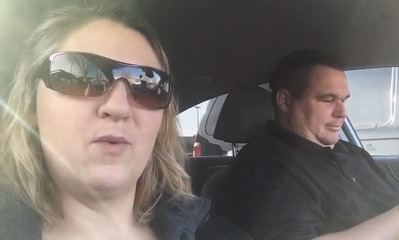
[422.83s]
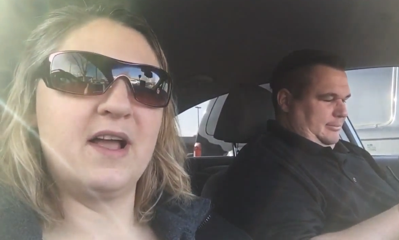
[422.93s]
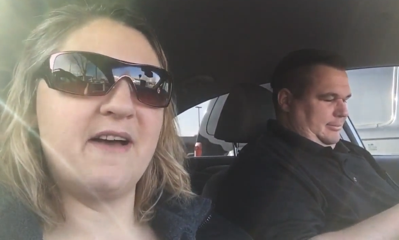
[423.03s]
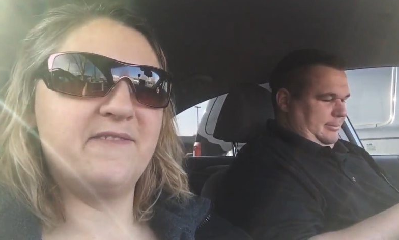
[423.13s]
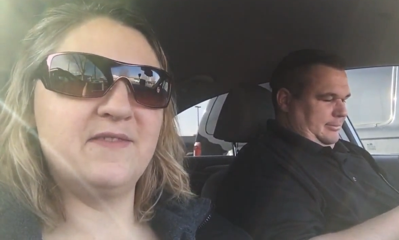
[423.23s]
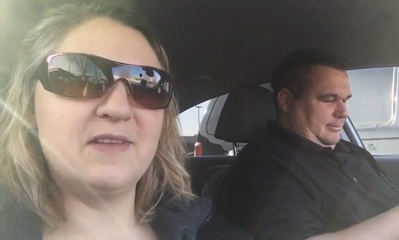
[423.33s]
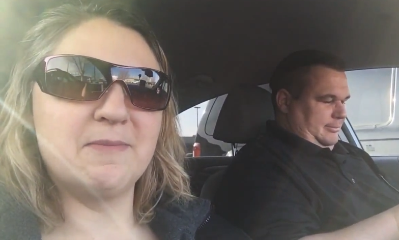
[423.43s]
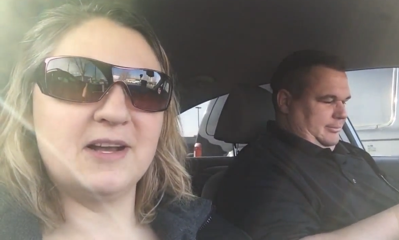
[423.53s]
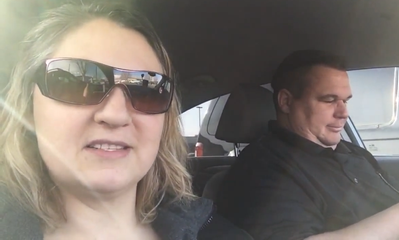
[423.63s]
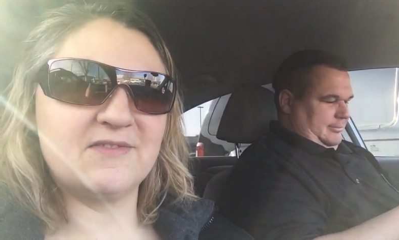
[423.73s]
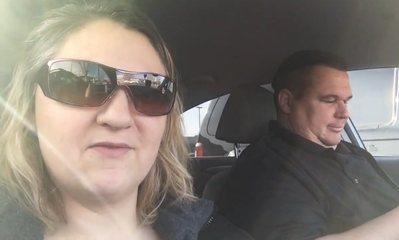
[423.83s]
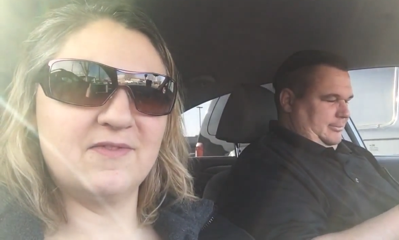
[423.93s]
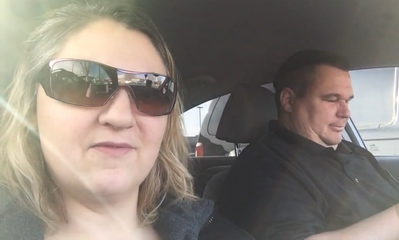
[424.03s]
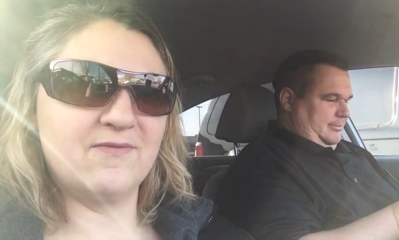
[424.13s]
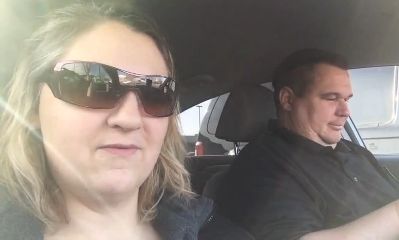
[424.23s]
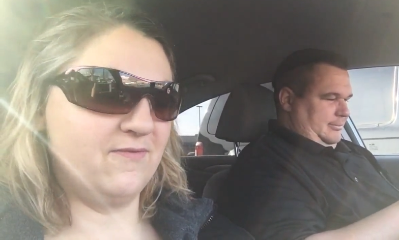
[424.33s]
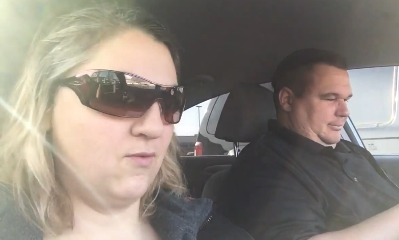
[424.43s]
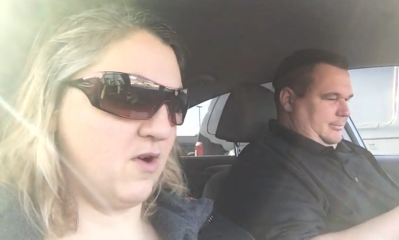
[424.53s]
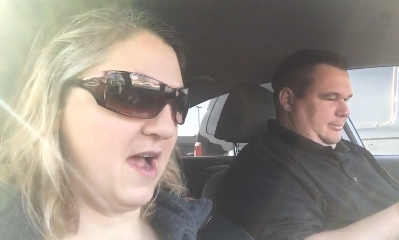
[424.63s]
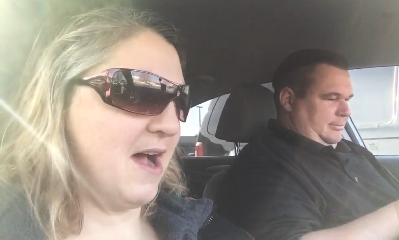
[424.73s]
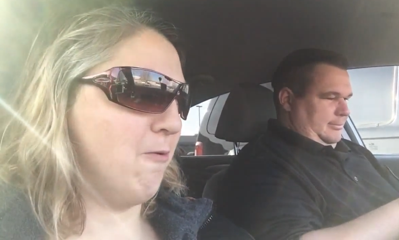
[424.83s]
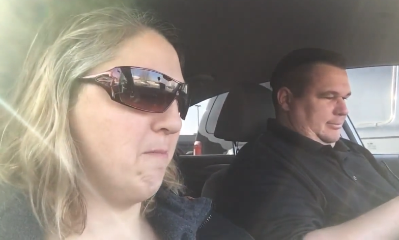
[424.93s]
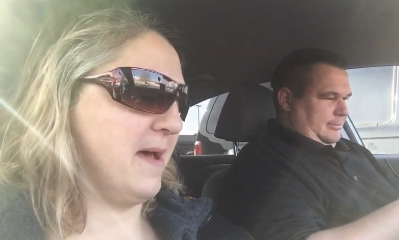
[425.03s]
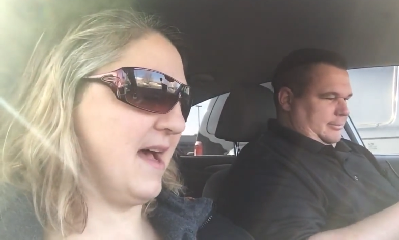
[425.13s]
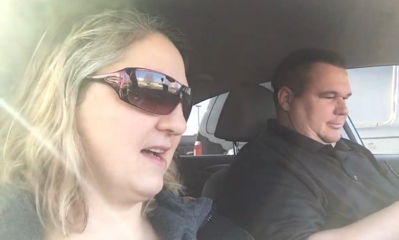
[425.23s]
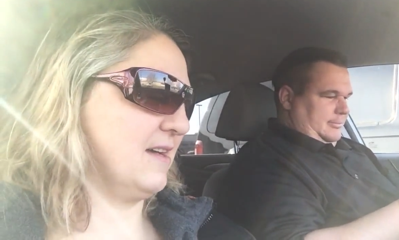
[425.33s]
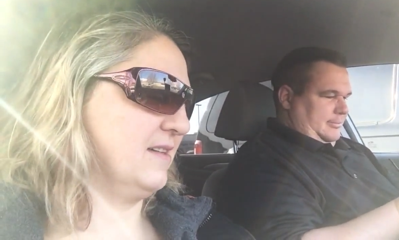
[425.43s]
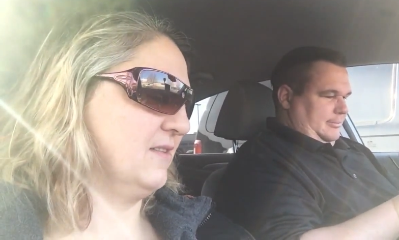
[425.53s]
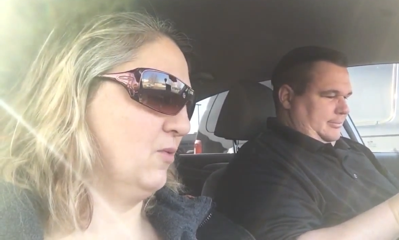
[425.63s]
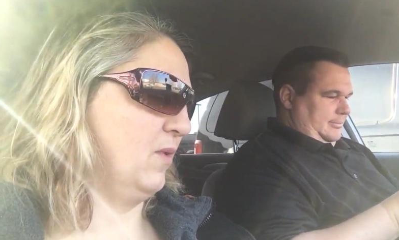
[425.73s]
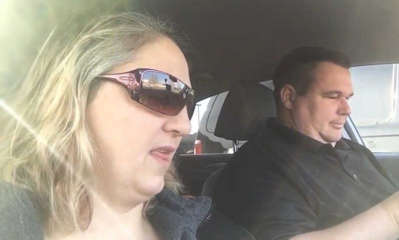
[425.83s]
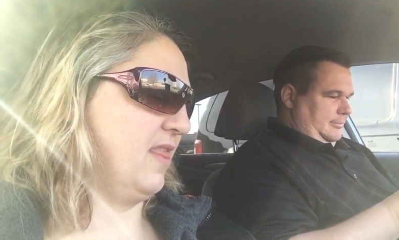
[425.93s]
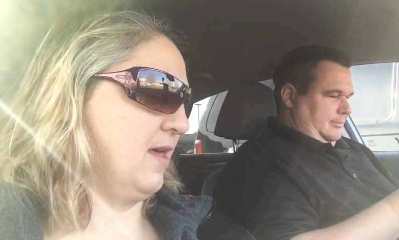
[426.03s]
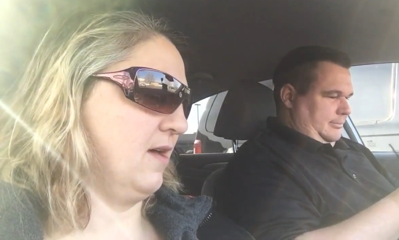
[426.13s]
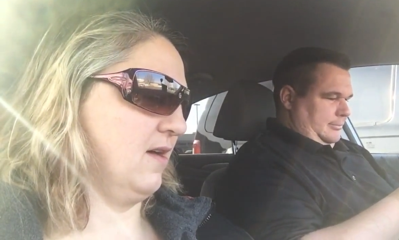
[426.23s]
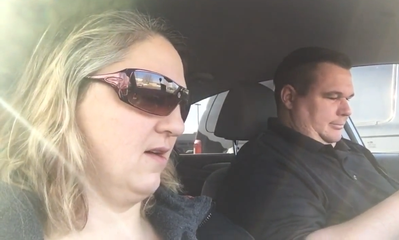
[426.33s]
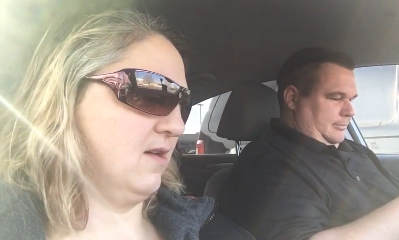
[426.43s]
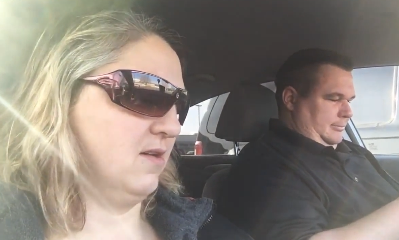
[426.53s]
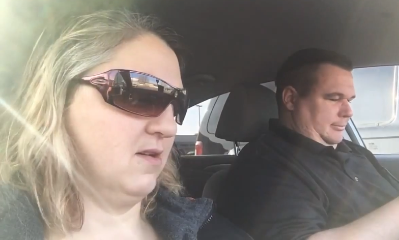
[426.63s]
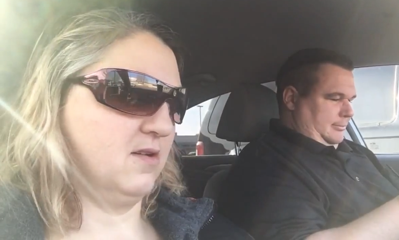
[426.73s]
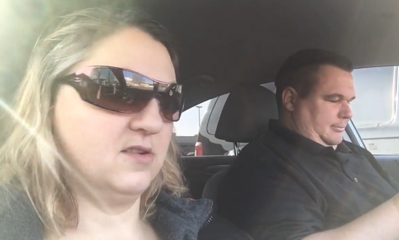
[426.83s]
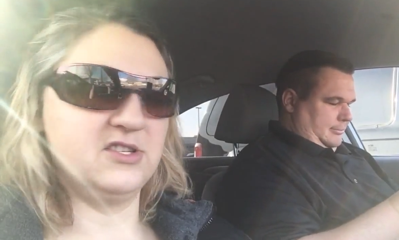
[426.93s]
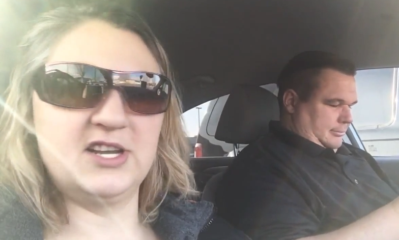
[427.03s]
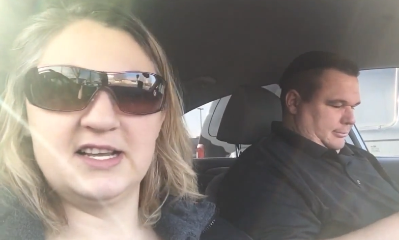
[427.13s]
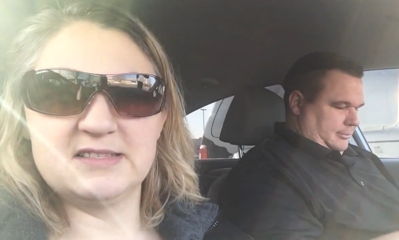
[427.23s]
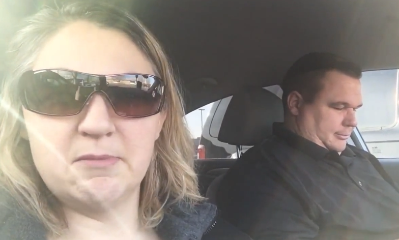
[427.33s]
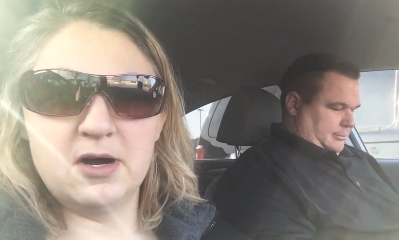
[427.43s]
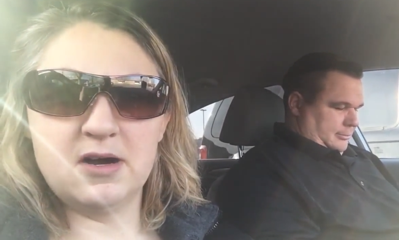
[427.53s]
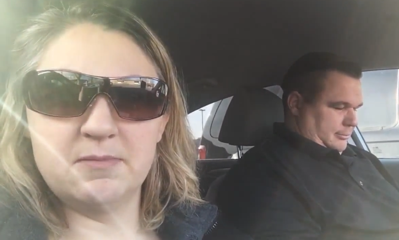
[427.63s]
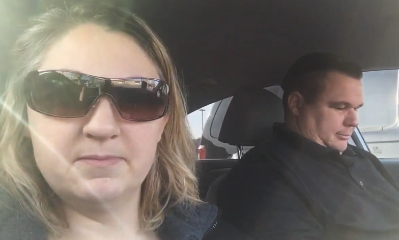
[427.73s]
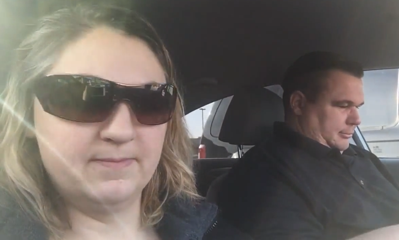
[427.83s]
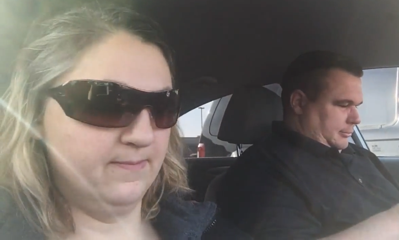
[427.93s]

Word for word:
Speaker 1: we got 50 bucks for Outback with Jake's mom.